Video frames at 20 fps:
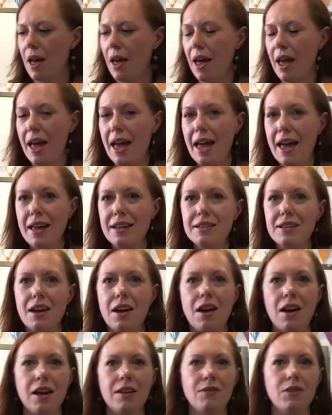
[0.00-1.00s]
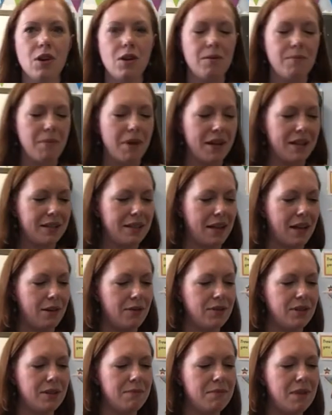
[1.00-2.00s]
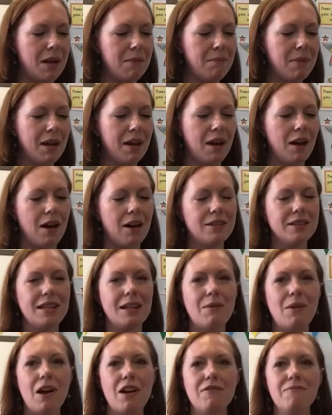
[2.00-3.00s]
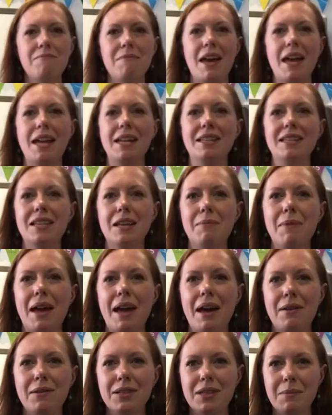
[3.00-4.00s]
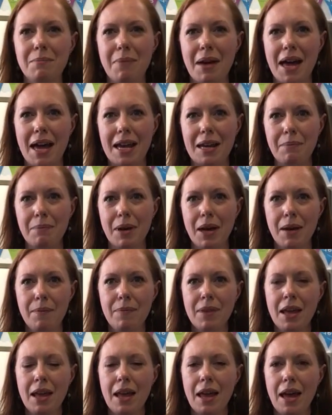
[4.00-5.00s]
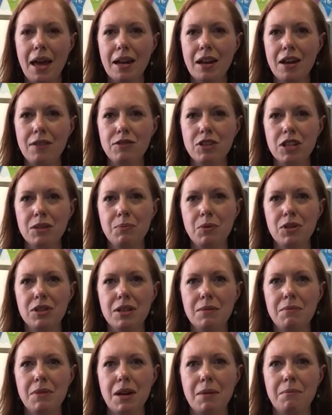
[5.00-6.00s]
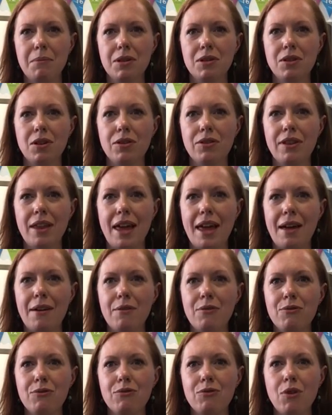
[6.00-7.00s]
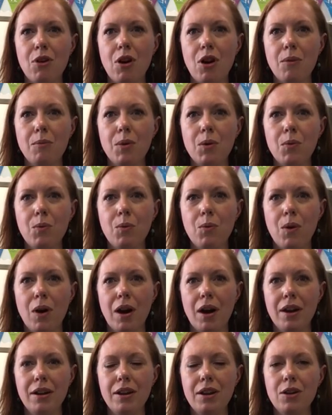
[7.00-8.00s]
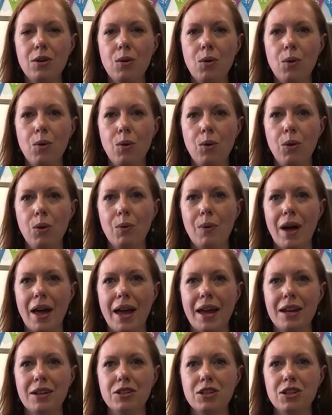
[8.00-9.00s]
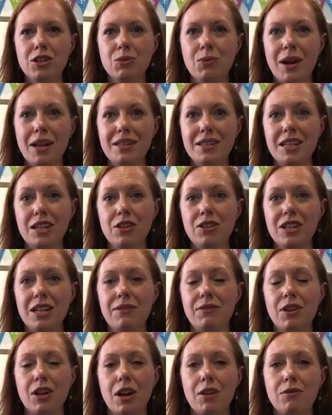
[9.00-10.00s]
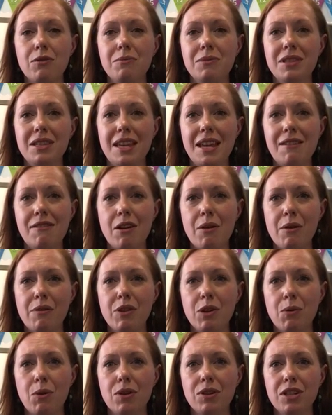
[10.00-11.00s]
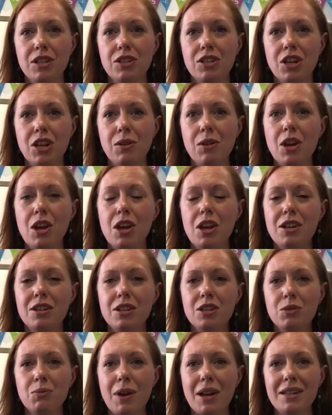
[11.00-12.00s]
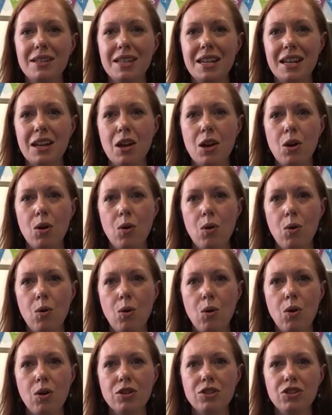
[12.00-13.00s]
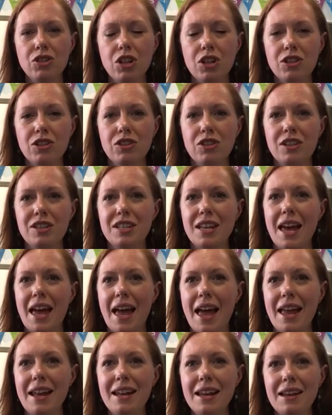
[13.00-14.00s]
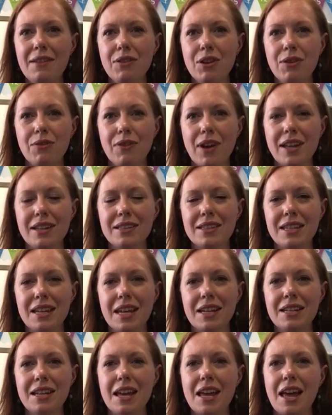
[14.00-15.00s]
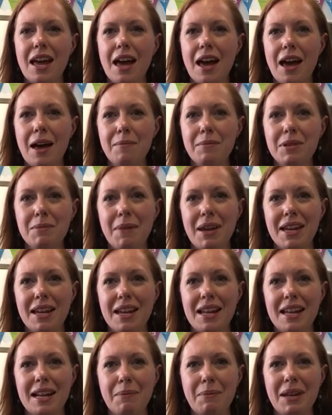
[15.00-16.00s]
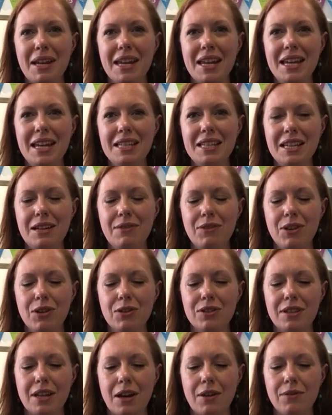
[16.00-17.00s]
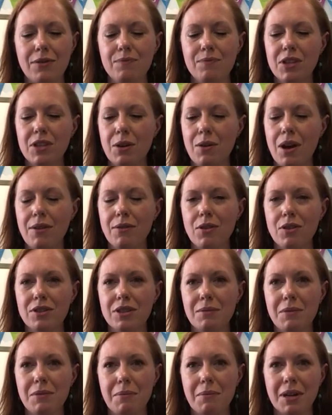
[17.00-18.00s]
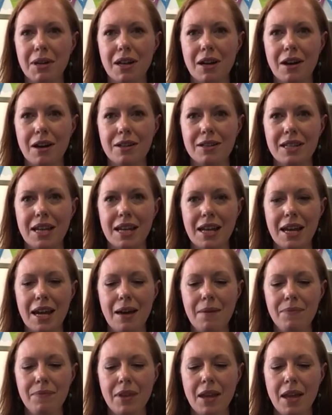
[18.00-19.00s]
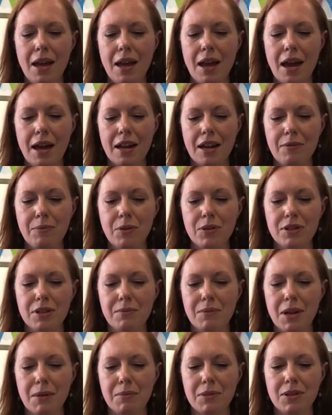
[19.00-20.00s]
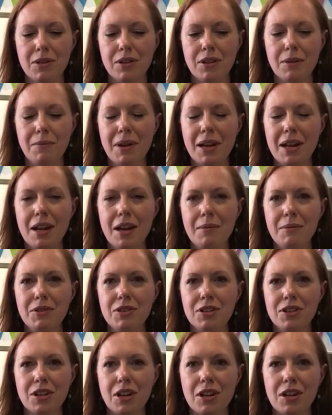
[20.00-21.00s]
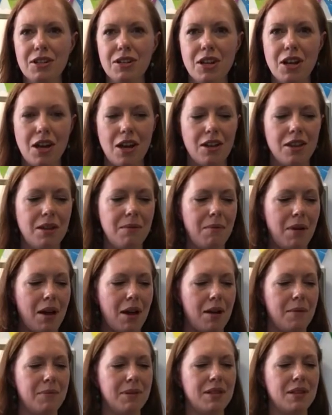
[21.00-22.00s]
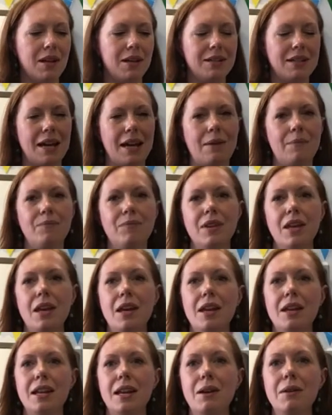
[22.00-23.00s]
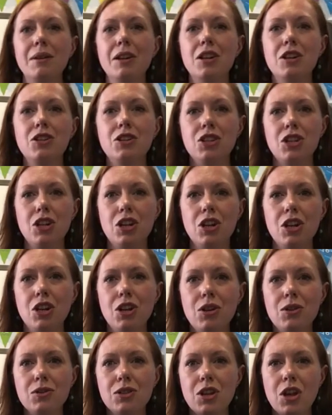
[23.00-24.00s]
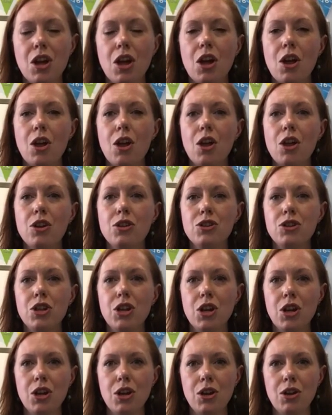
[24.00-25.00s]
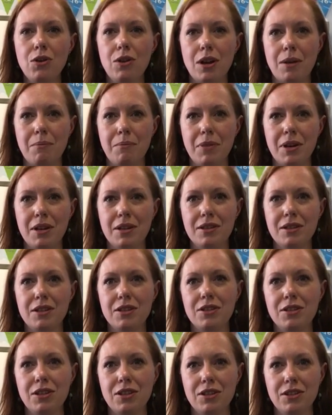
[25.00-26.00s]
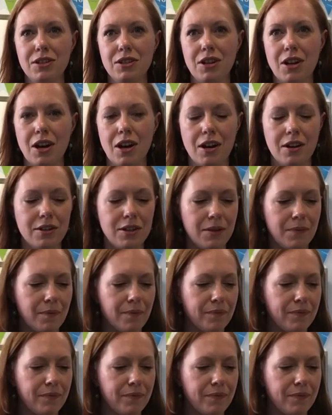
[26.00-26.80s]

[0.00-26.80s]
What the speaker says: And I've got myself some number cards. Now I've made some out of some paper and I've just put some numbers on there from 1 all the way to 20. You could even go from 0 if you wanted to 20. Or just to 10 if you fancied to make it a little bit easier for yourself. So I've got some number cards here and I've put some numbers on them and I'm just going to turn them upside down. Now I'm going to choose 2 numbers to start.